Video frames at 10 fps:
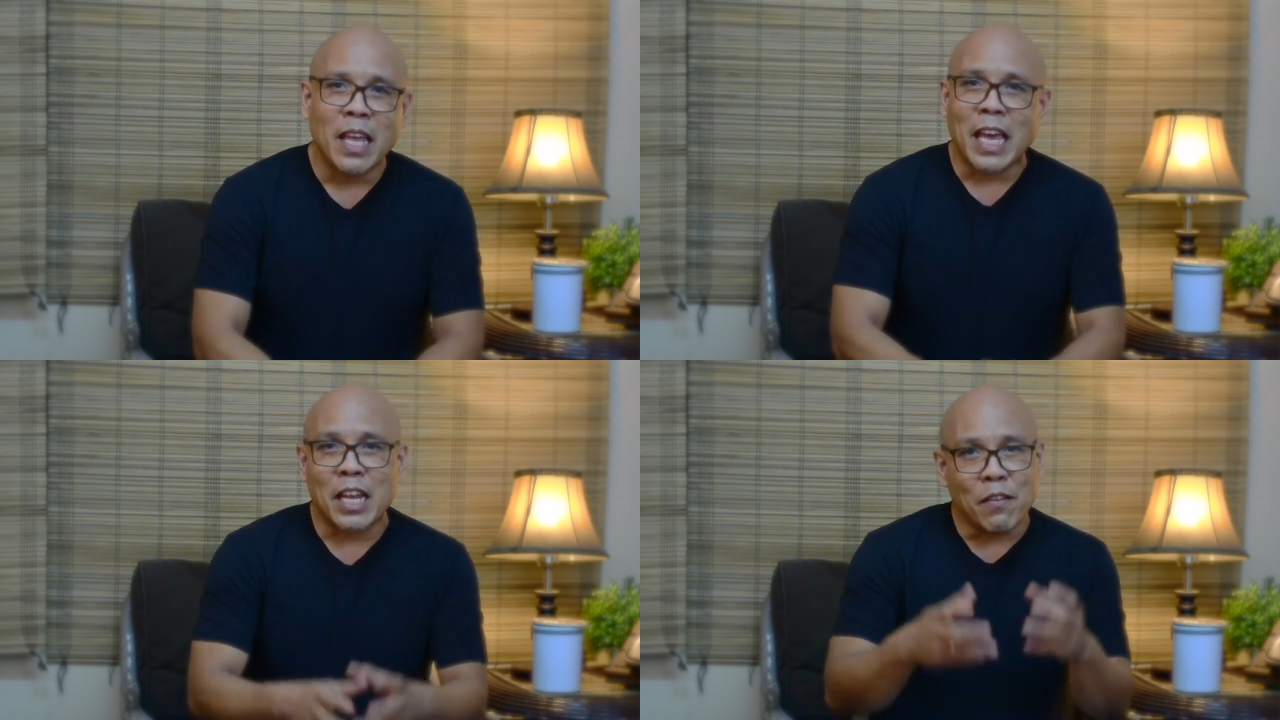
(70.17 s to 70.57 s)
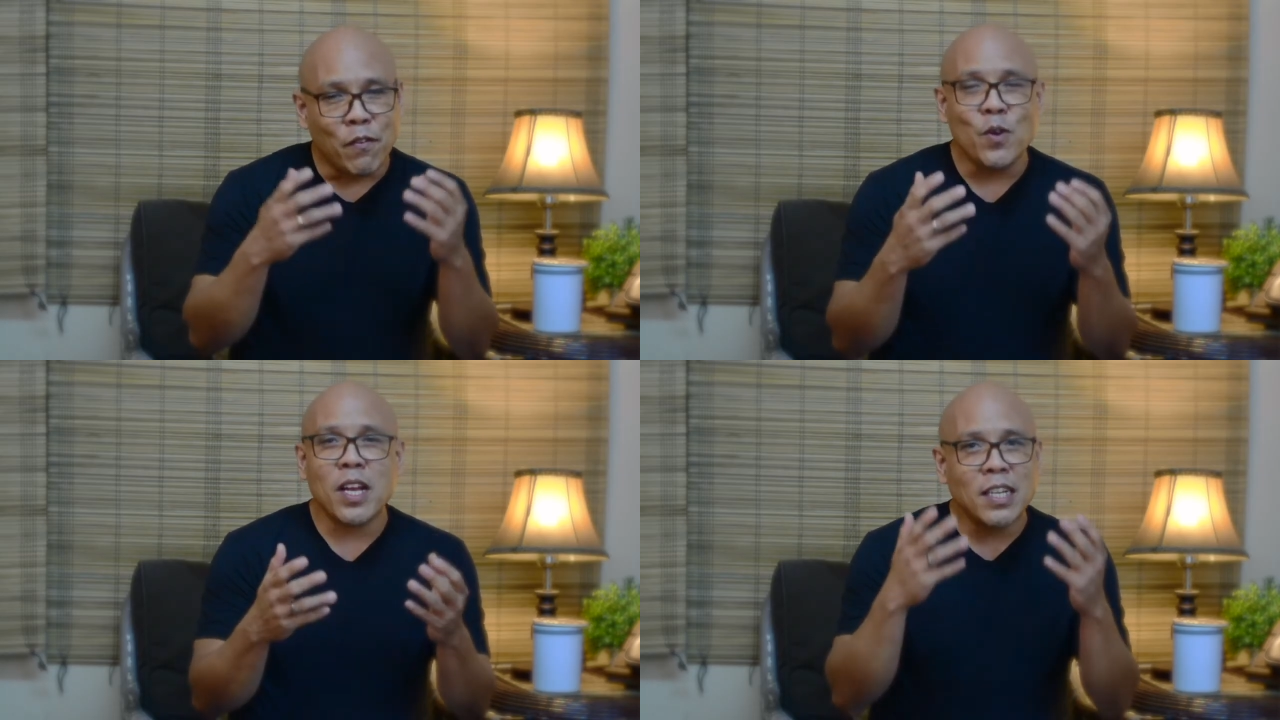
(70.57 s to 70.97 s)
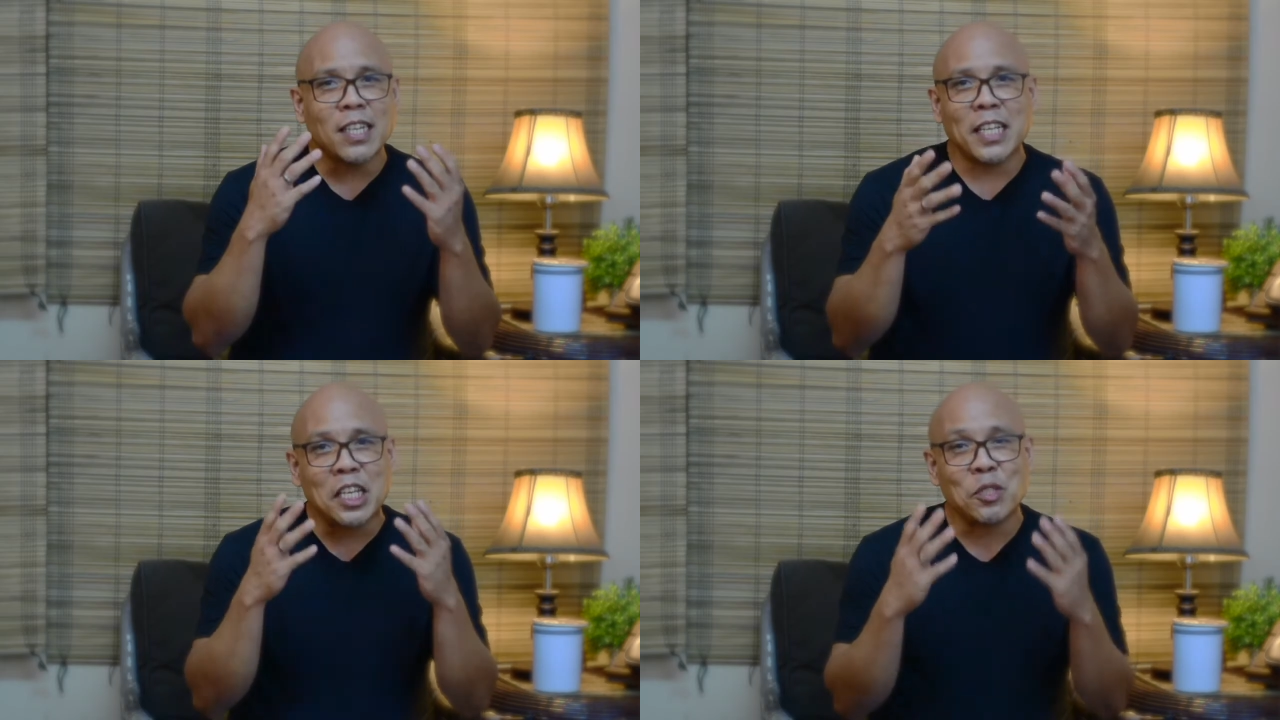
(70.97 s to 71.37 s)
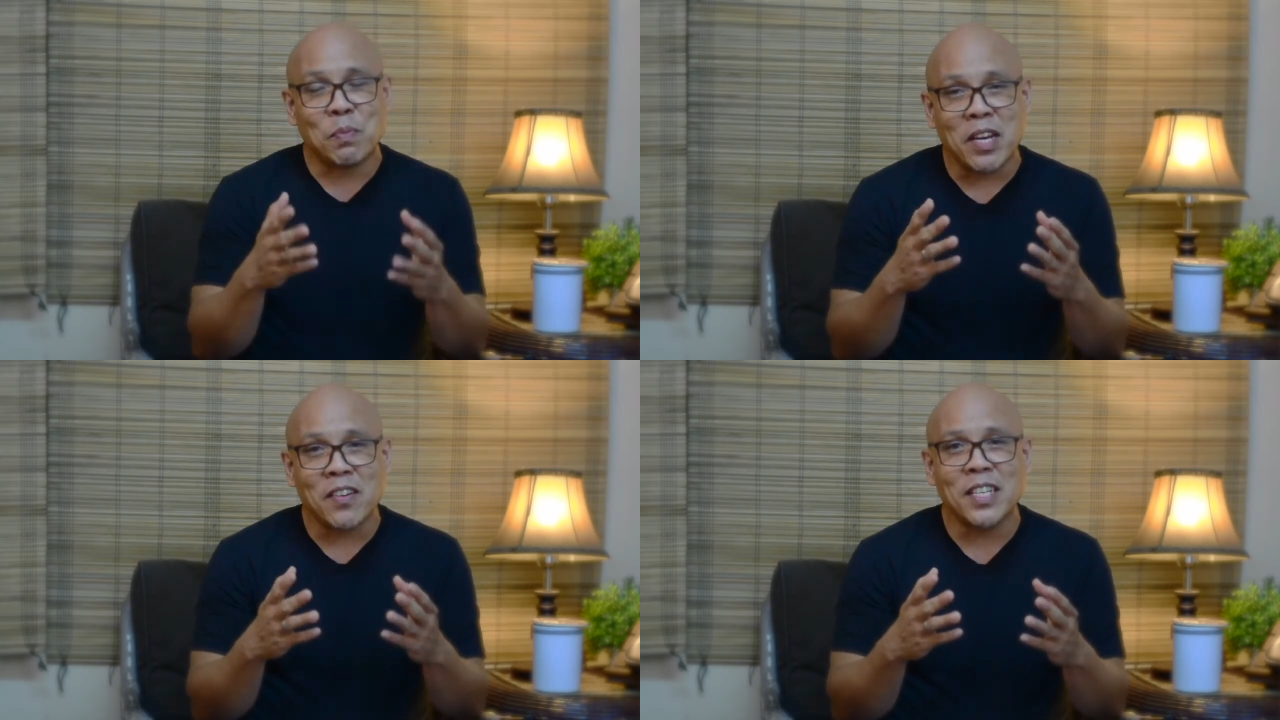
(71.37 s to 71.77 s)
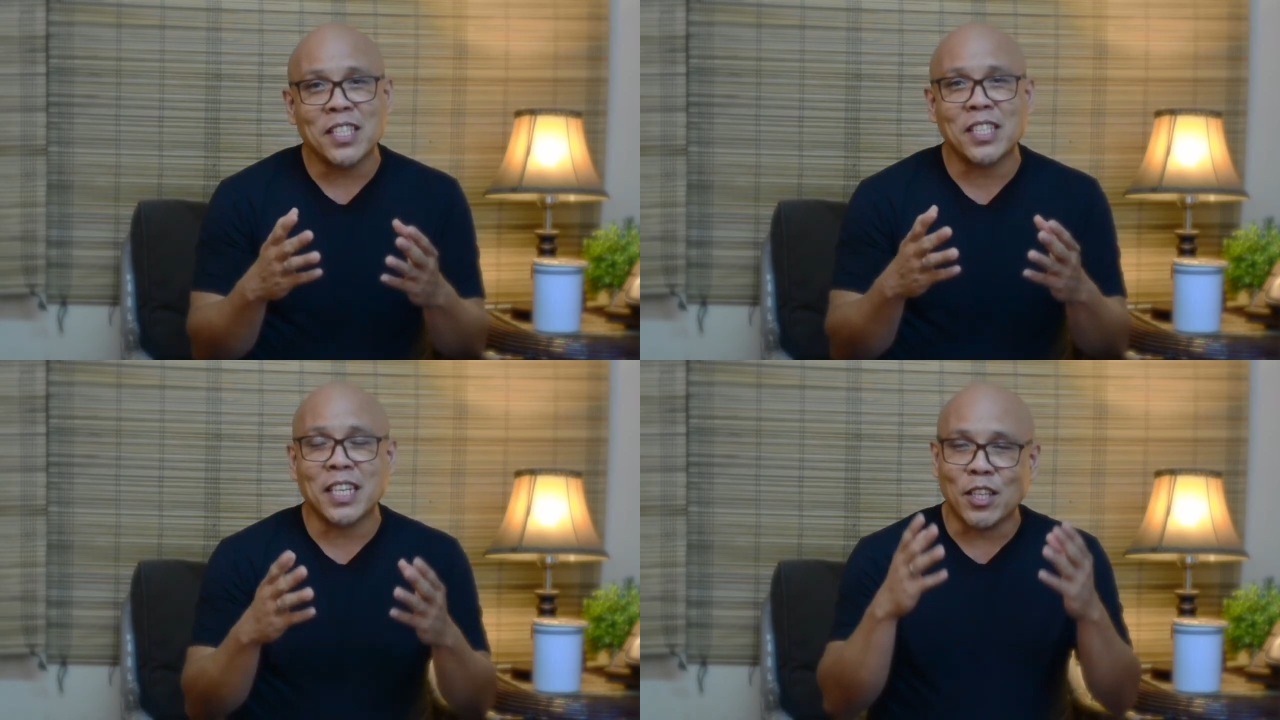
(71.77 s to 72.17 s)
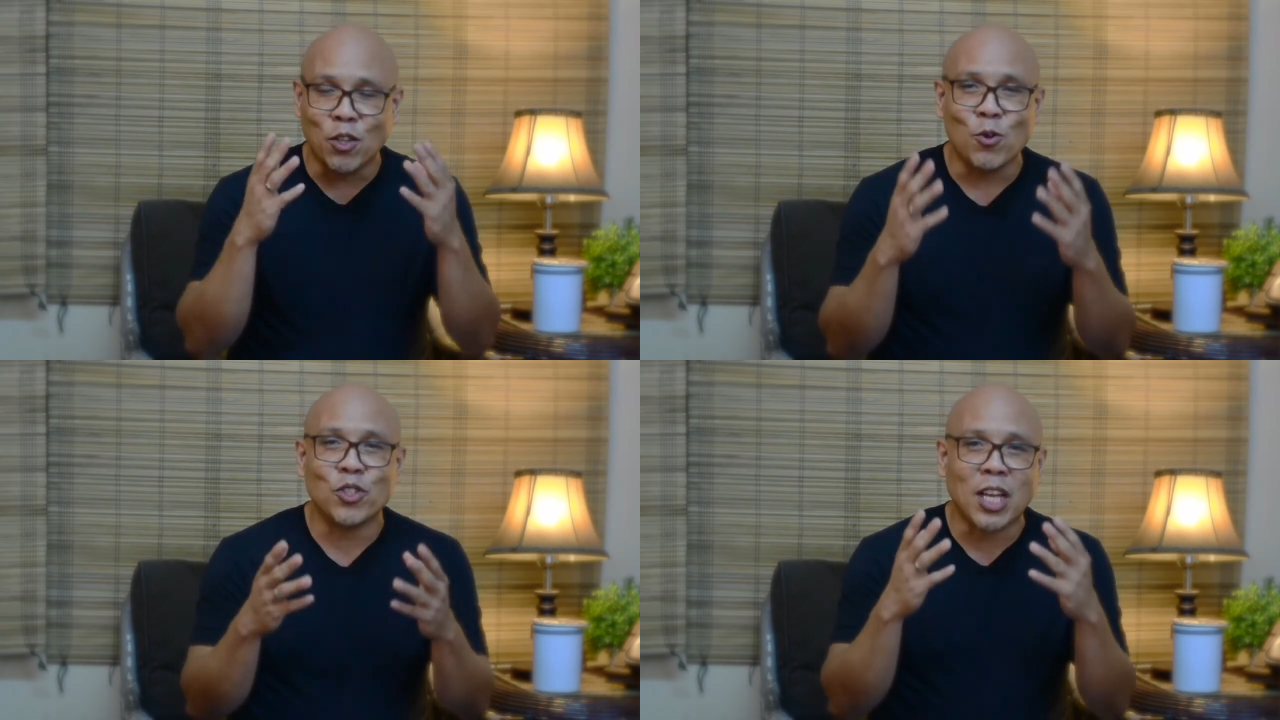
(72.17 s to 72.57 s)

And if we are not experiencing those